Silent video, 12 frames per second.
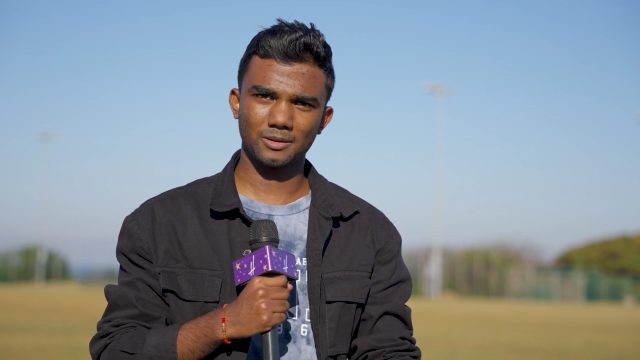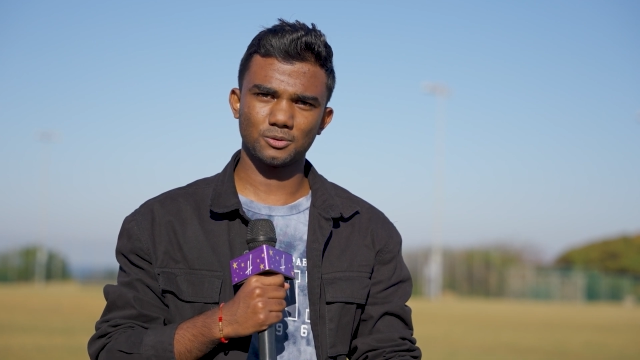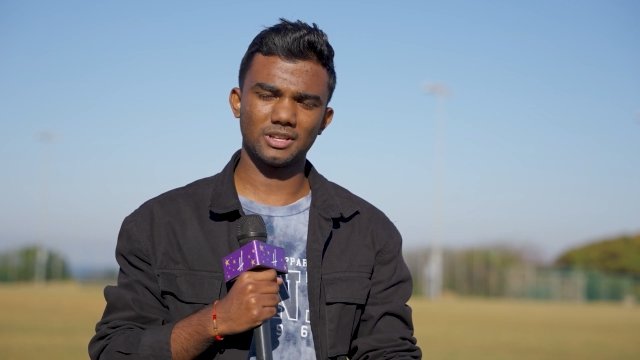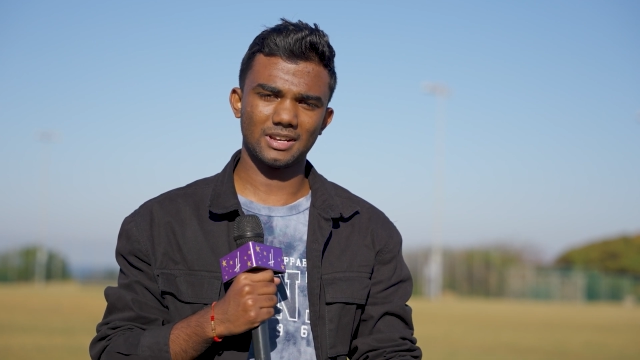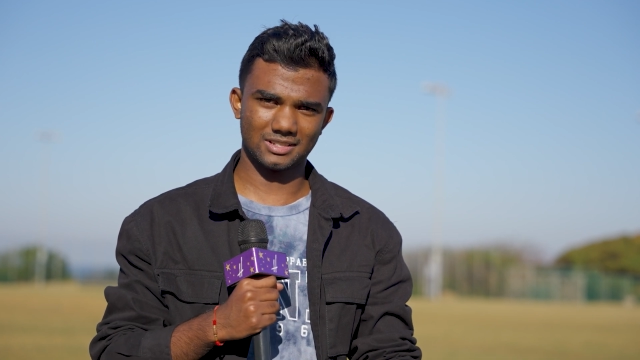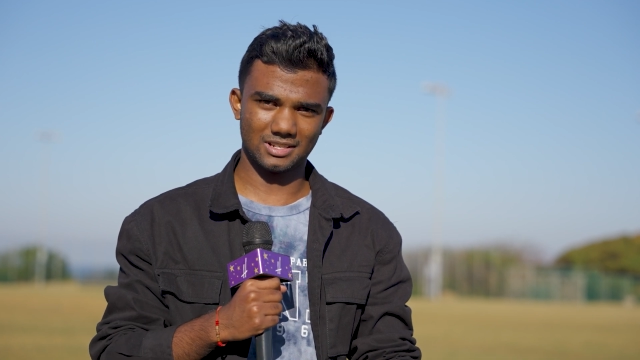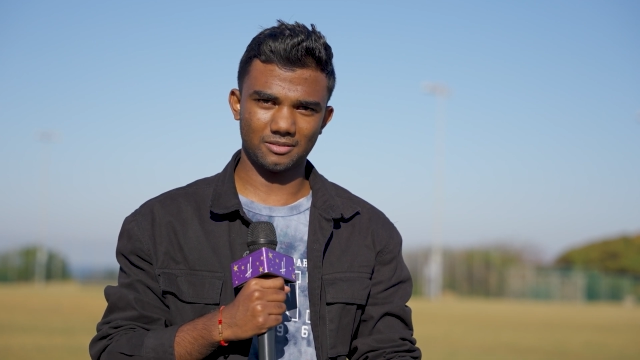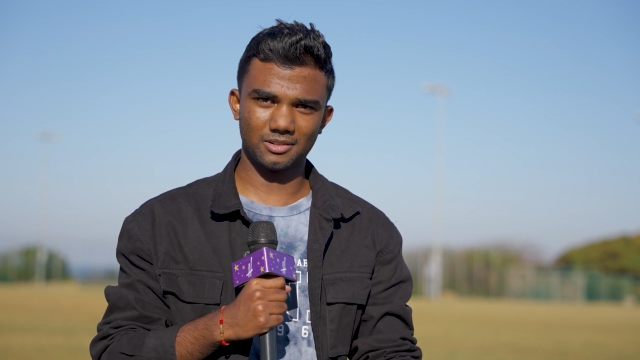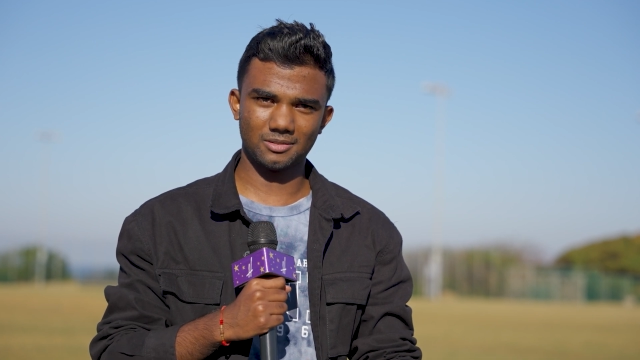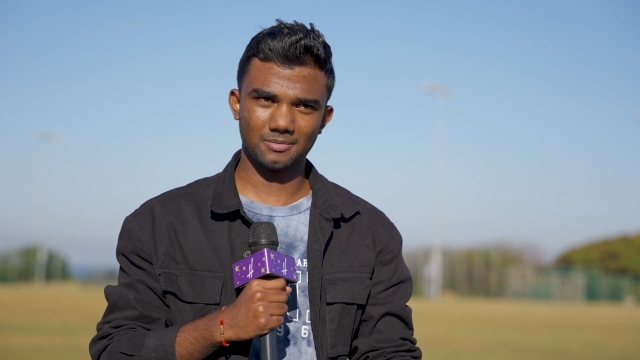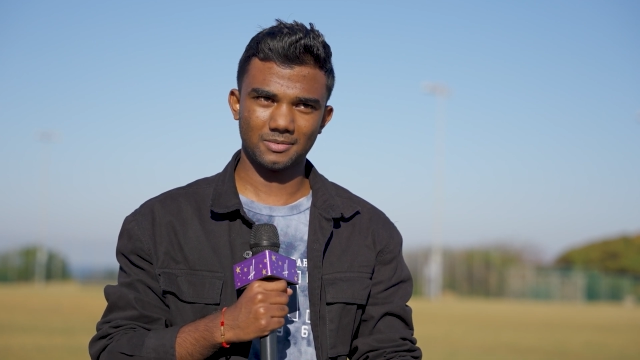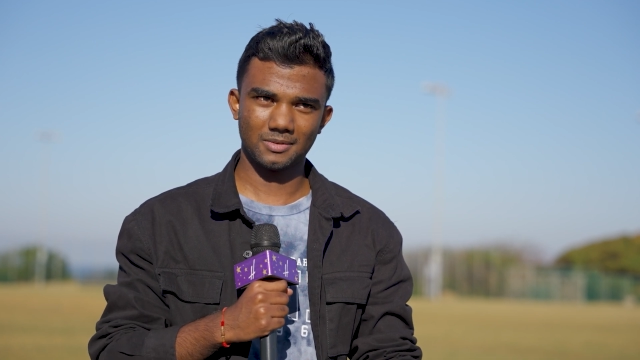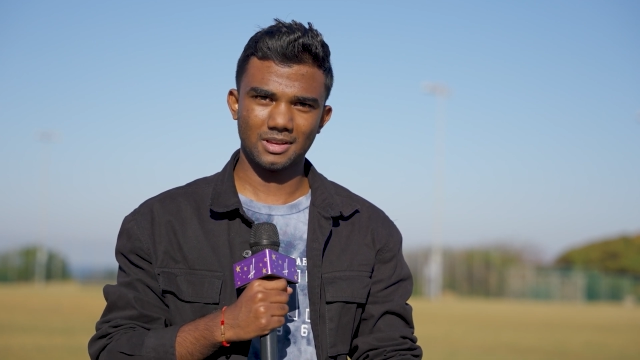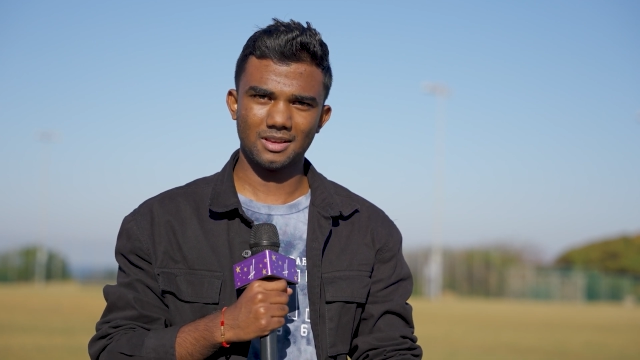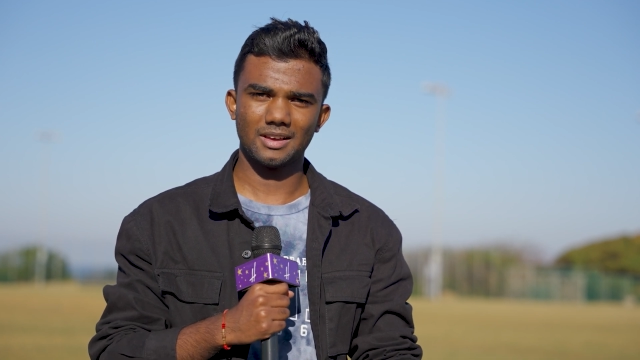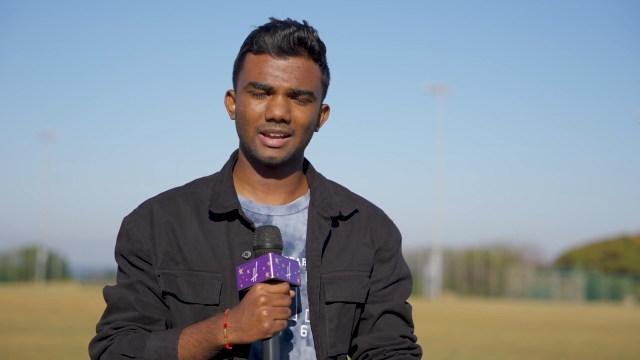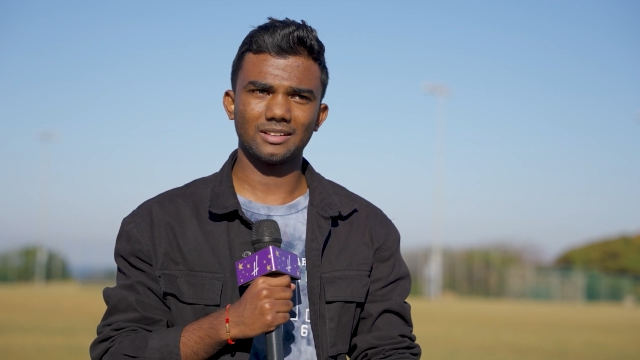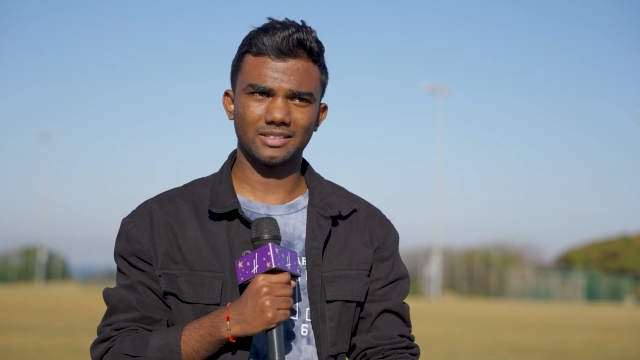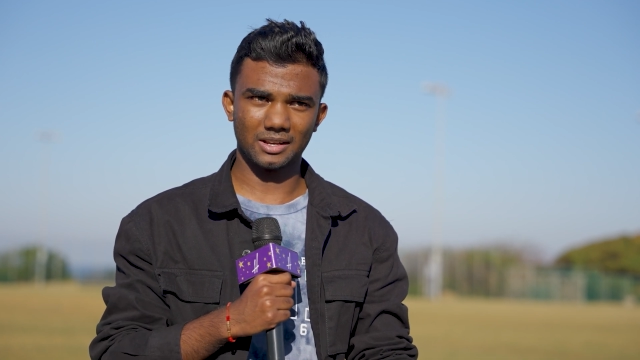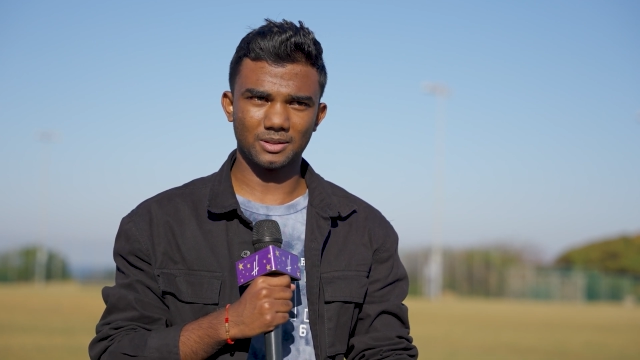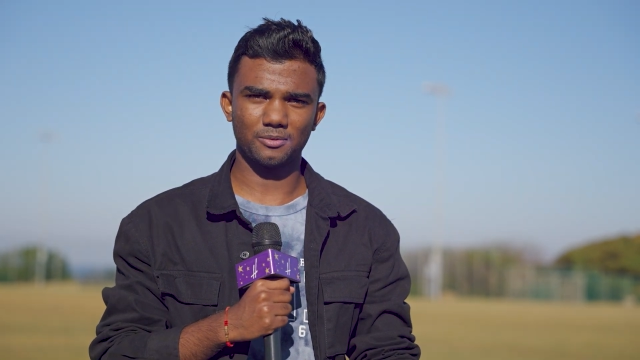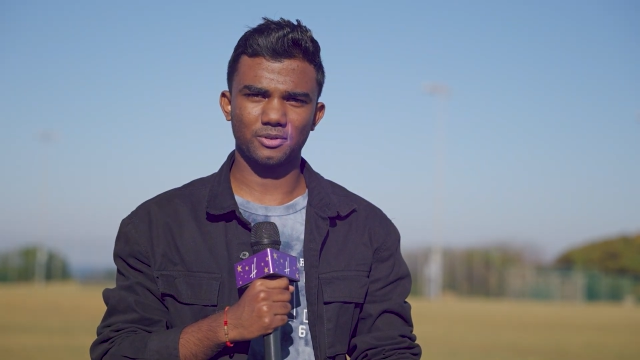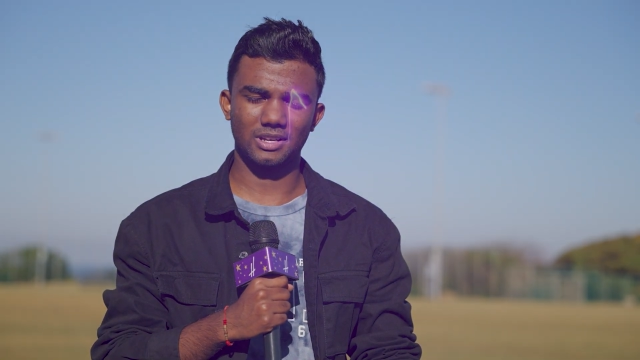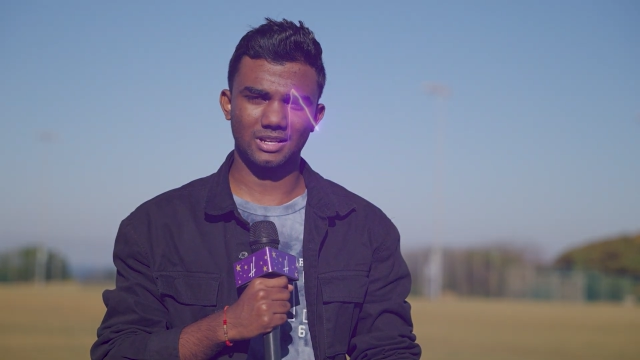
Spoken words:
to the next level. And I thank them for